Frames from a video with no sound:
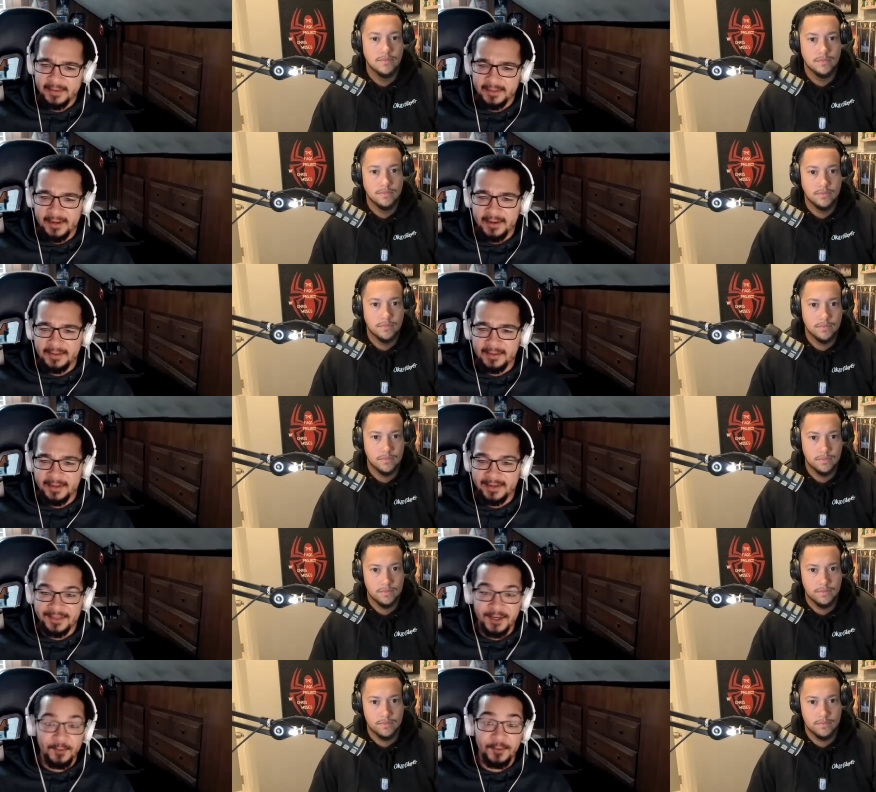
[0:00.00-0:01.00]
Speaker 1: you know,
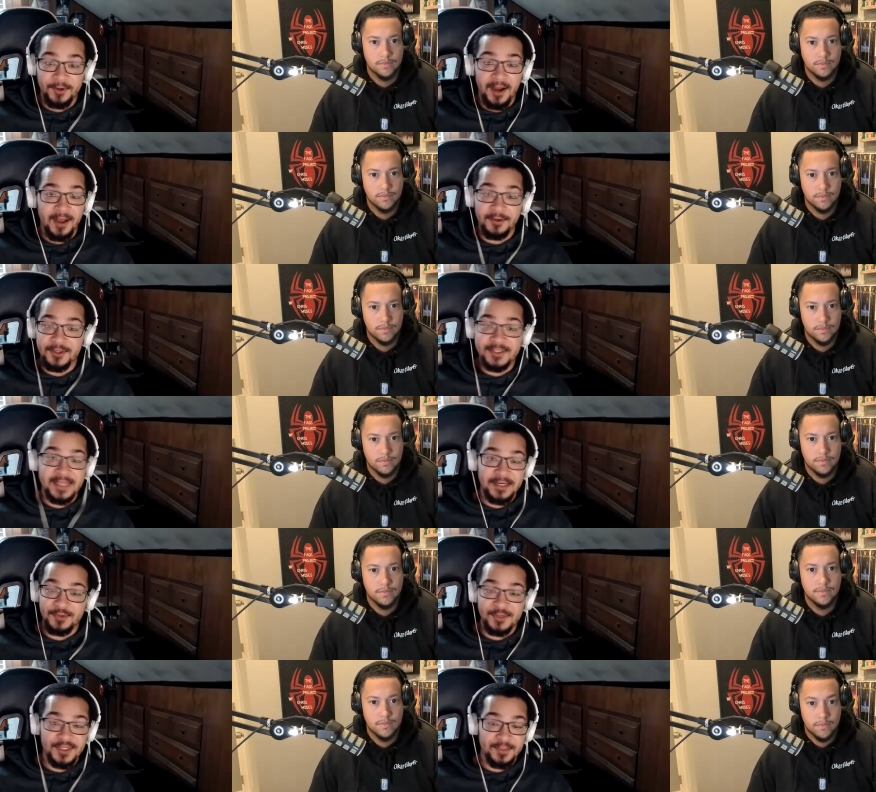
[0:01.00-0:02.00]
like there were other
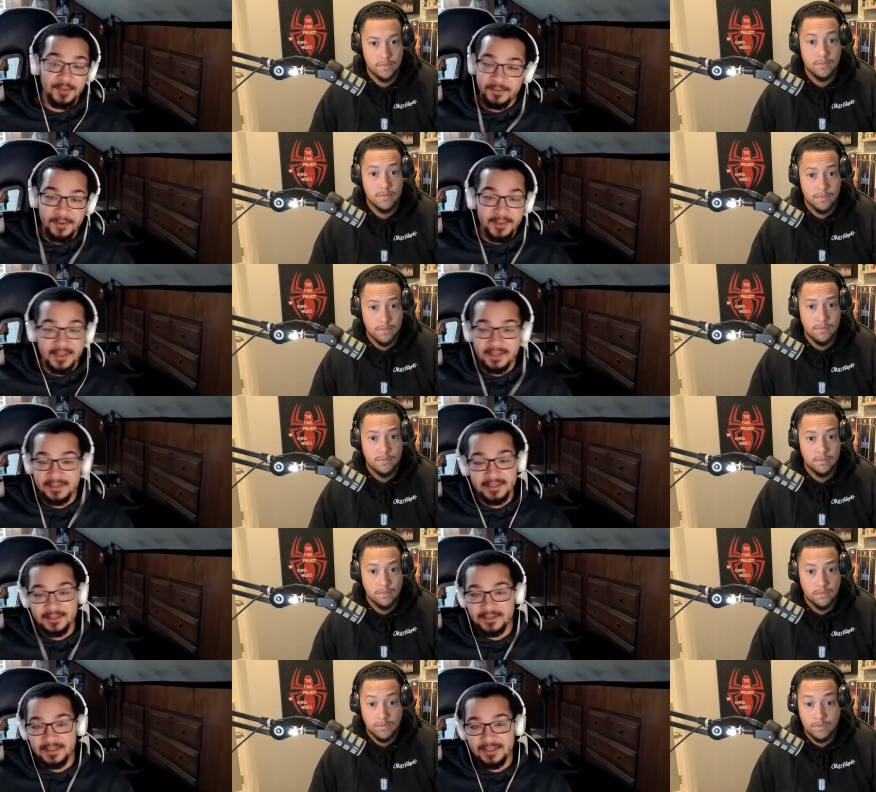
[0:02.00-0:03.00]
sentries before this.
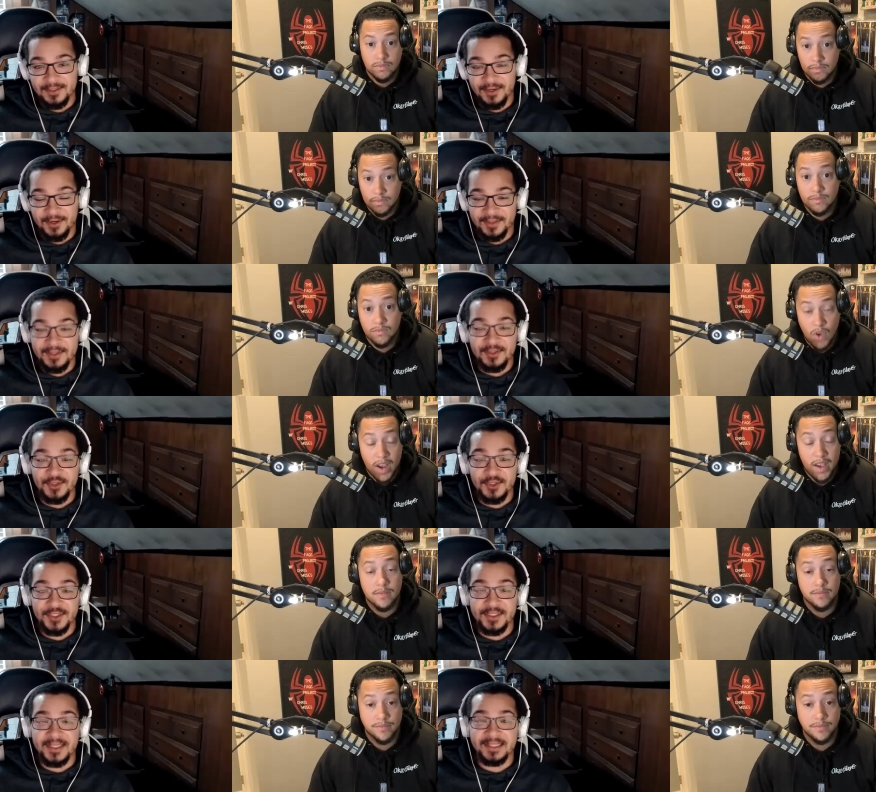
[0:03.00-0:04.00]
This these are these are
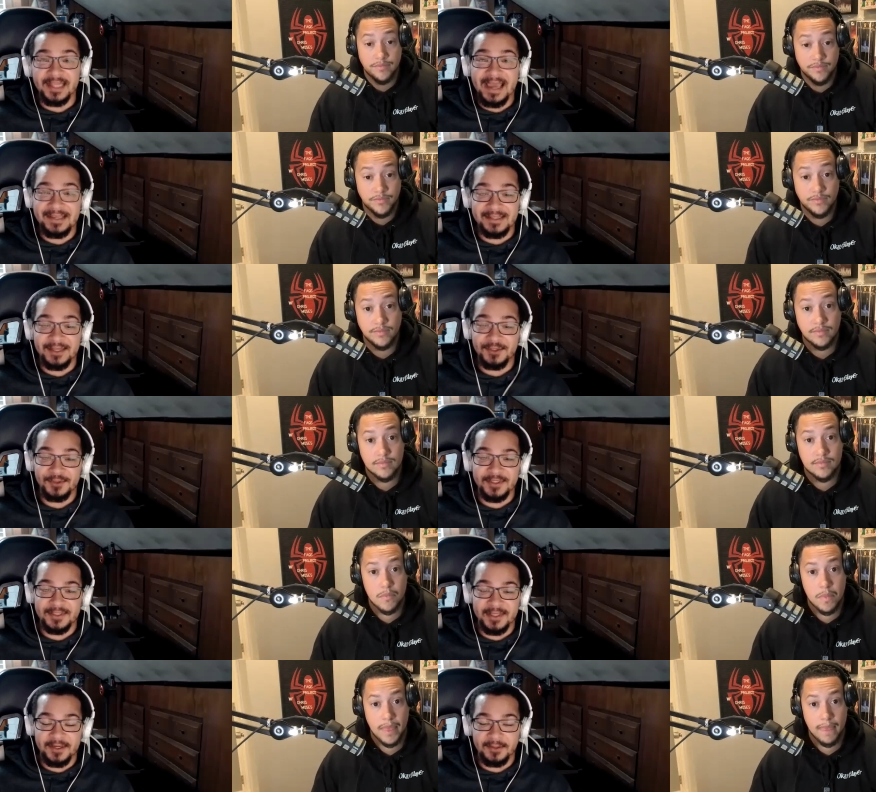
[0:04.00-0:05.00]
just right. the last
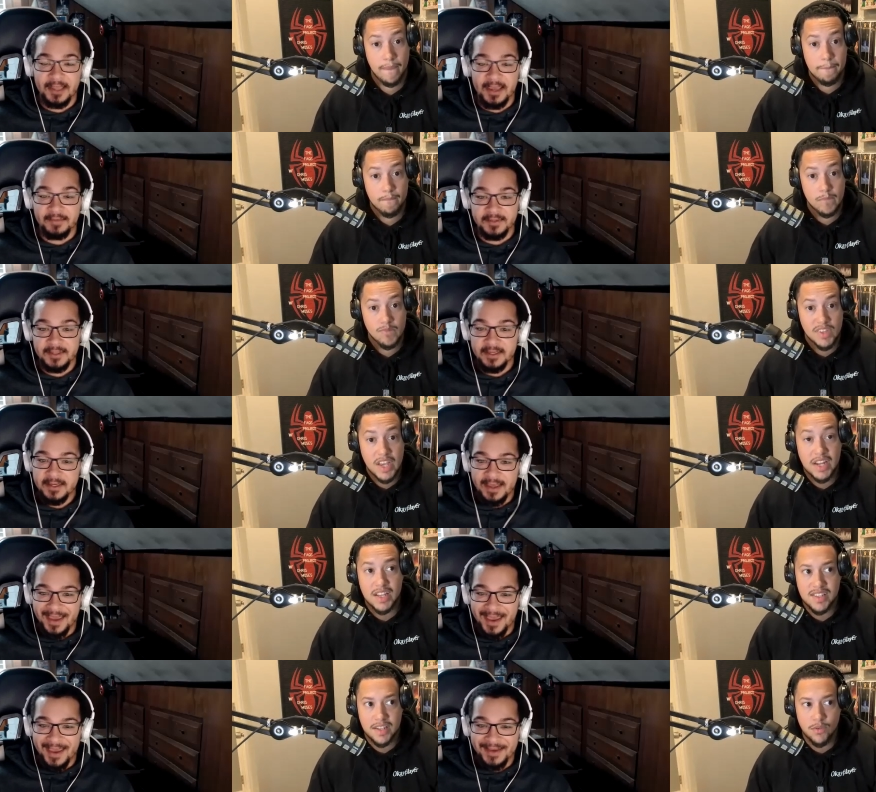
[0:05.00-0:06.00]
sentries that are left.
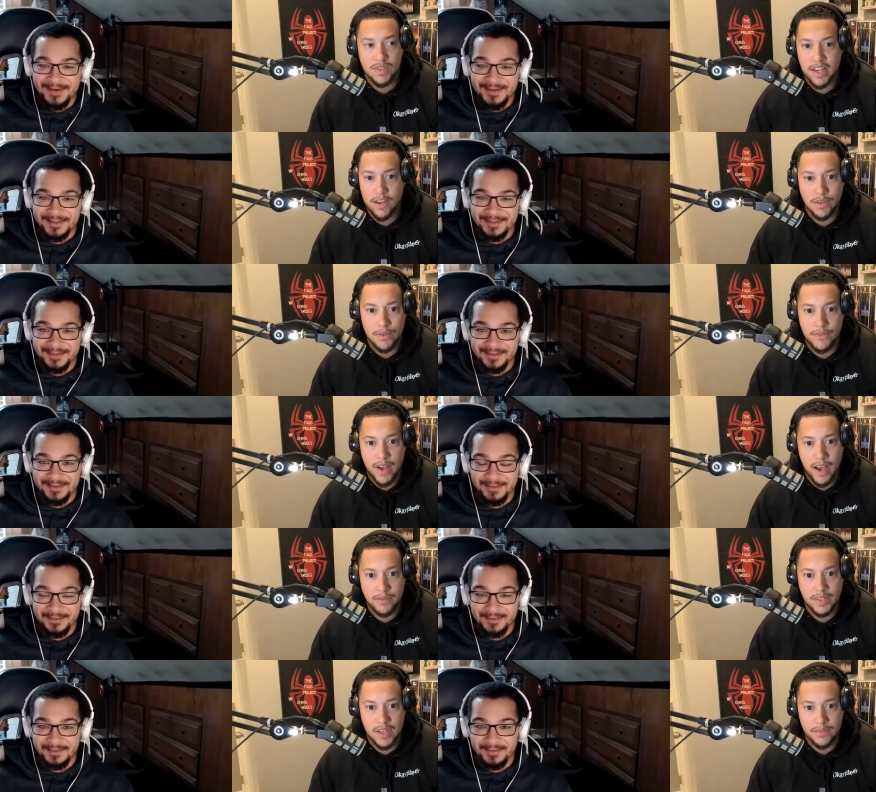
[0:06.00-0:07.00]
Speaker 2: Yeah, they and, said there was like only
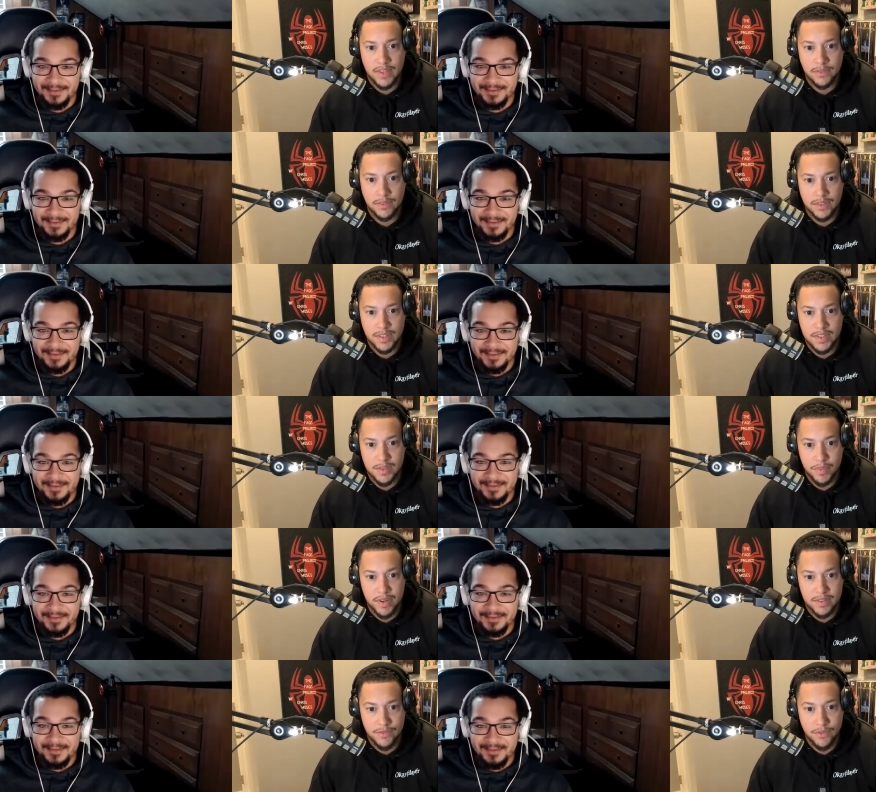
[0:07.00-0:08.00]
five left after the
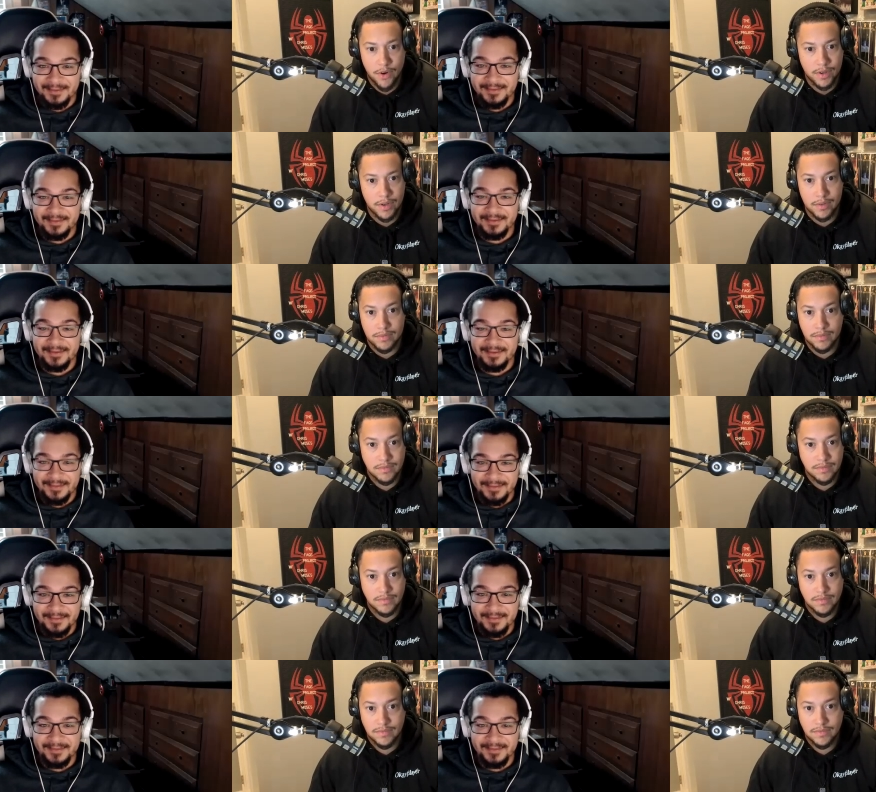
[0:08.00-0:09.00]
disappearance of Argo.
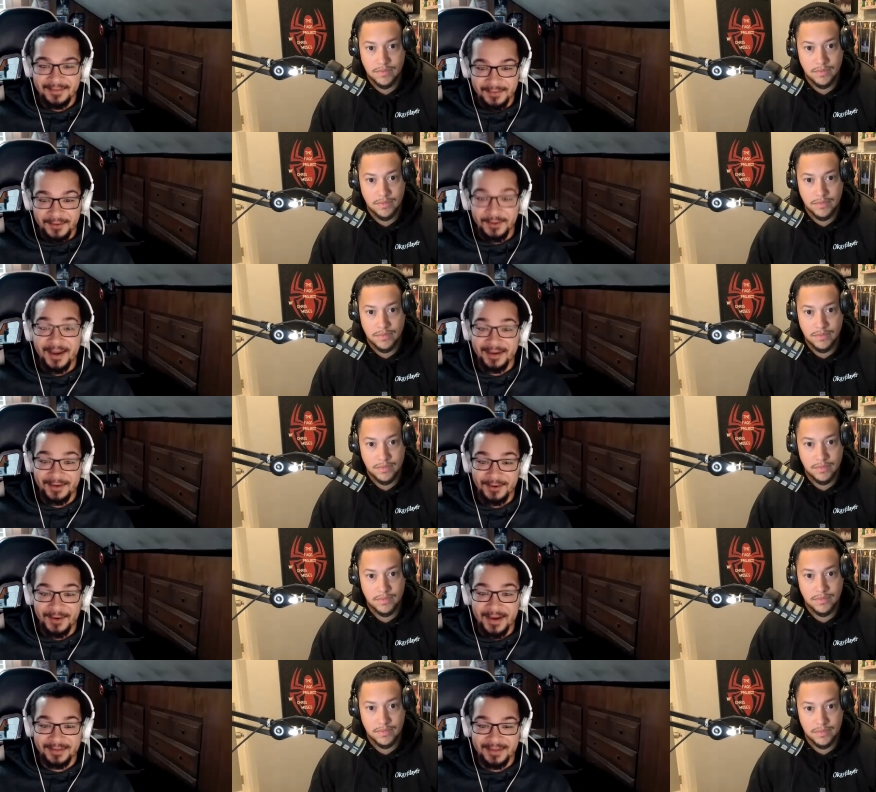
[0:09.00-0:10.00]
Speaker 1: Correct,
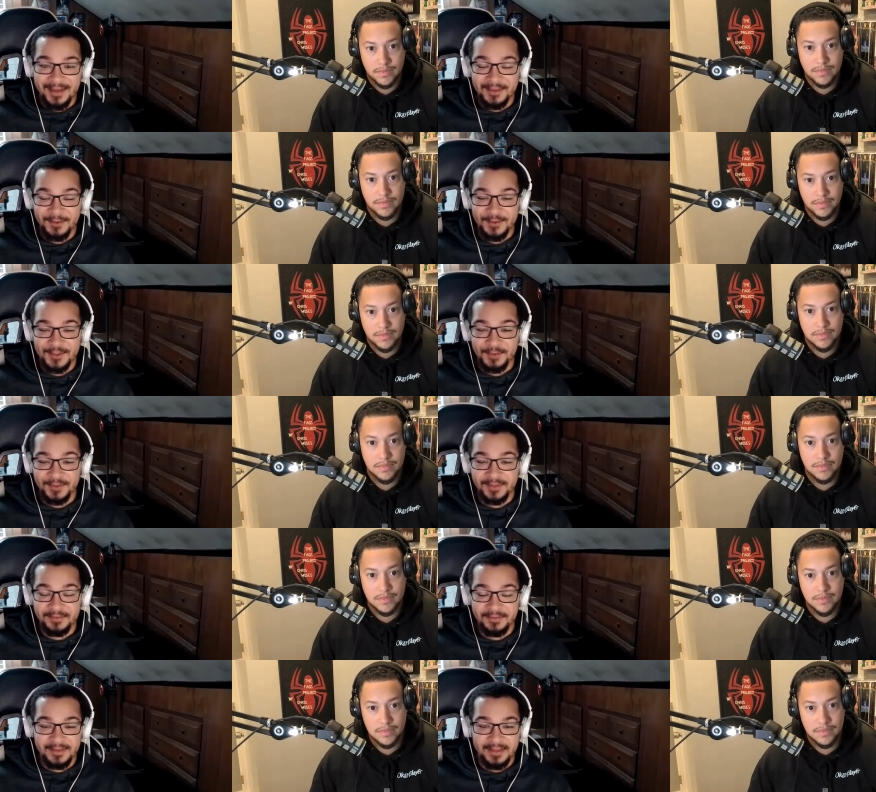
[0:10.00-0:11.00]
correct. Yeah, there was only,
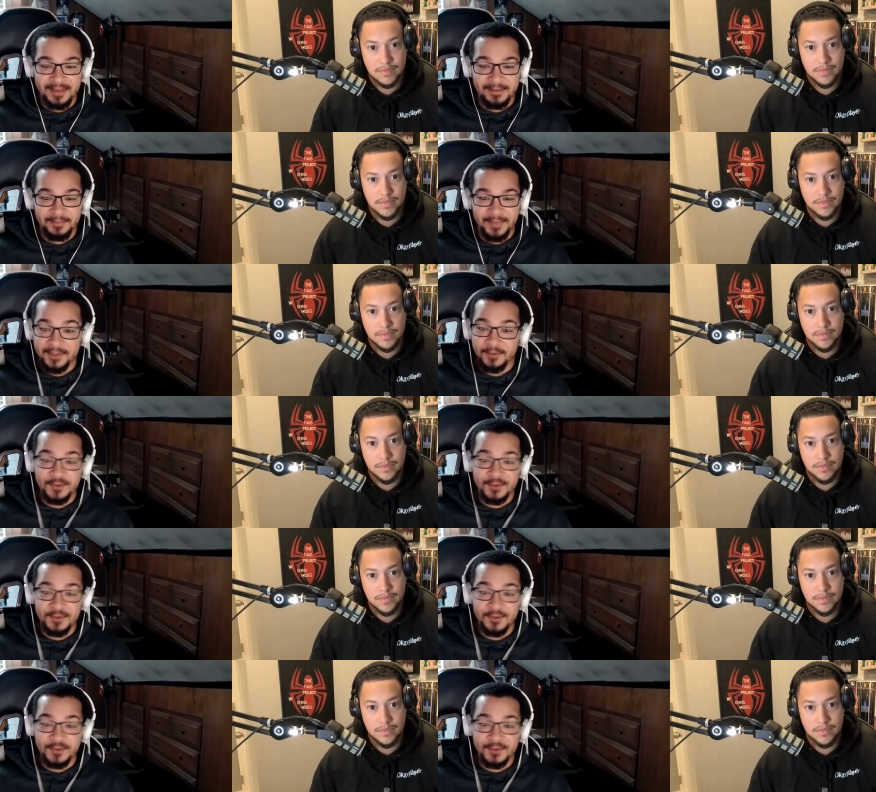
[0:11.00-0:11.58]
uh, but there